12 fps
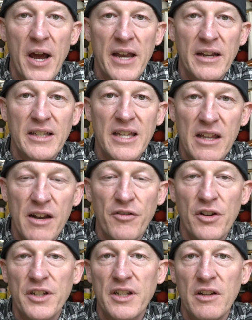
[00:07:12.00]
bikes, see the
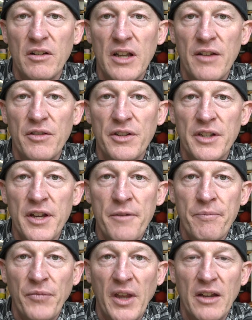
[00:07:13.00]
different skill levels,
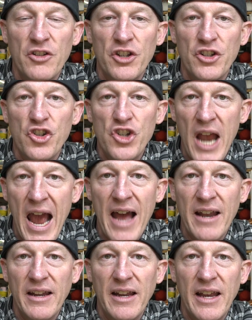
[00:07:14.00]
and just
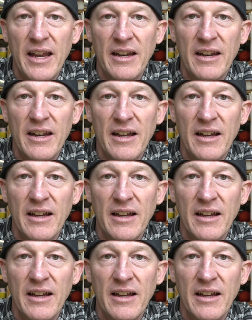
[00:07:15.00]
chat and